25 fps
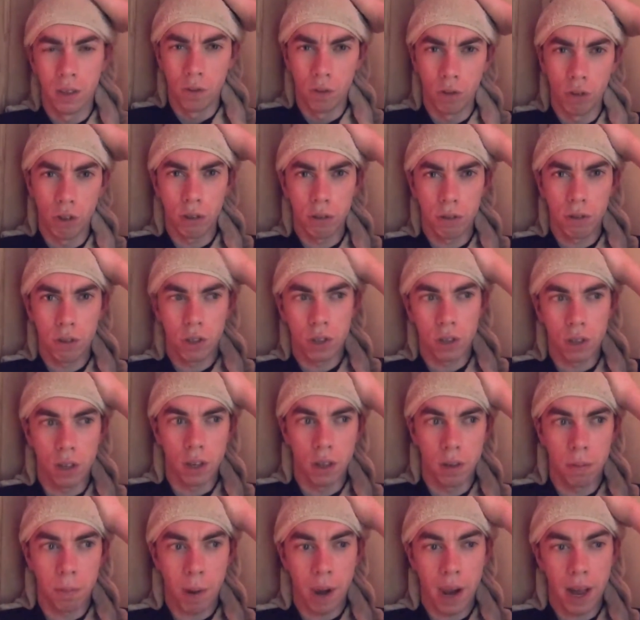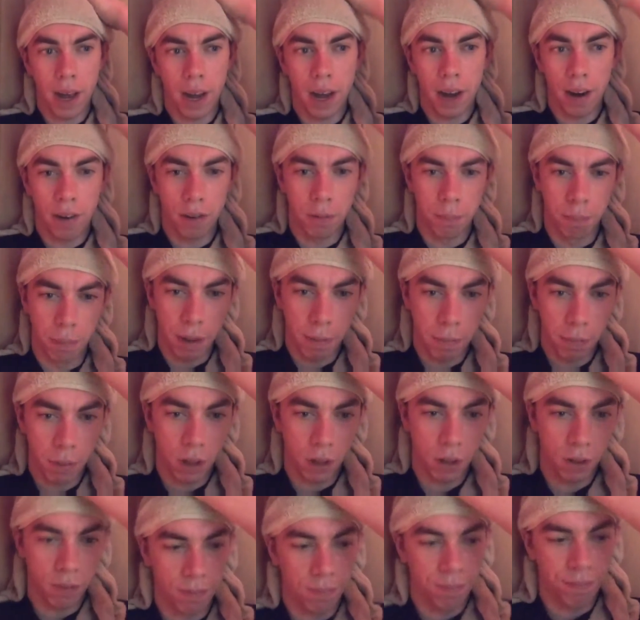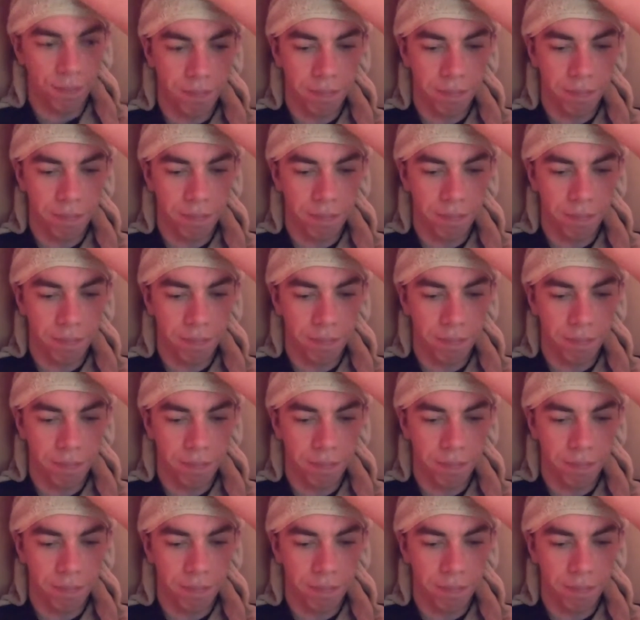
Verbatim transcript: with uh, black hair bimbo